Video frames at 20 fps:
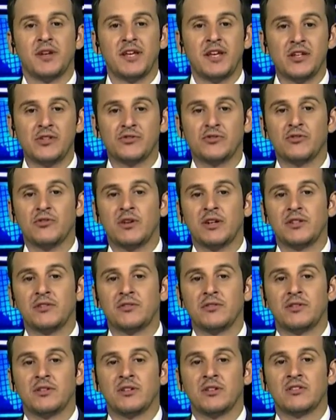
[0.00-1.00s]
with Israel
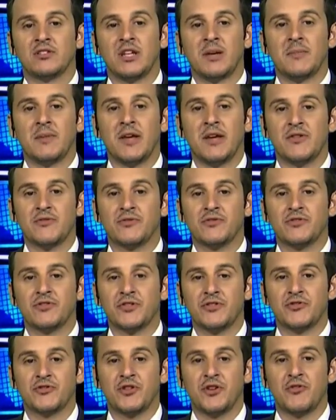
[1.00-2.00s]
and to condemn Israel's
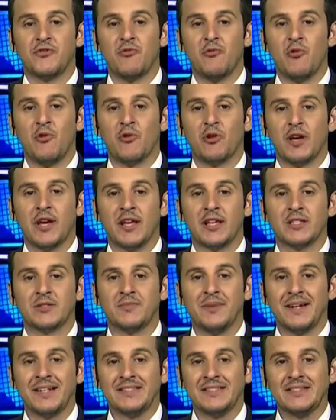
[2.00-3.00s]
genocidal war
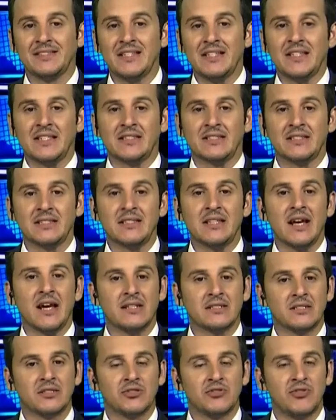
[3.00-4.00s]
against Palestinians in the Gaza